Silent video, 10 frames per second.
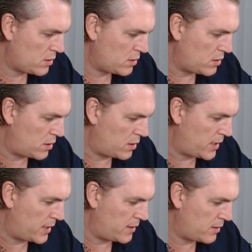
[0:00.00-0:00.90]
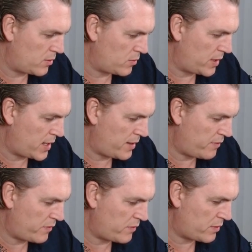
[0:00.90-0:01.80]
Alright, we have
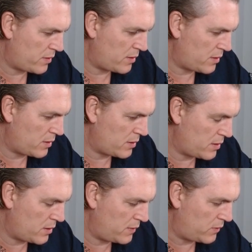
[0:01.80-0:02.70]
this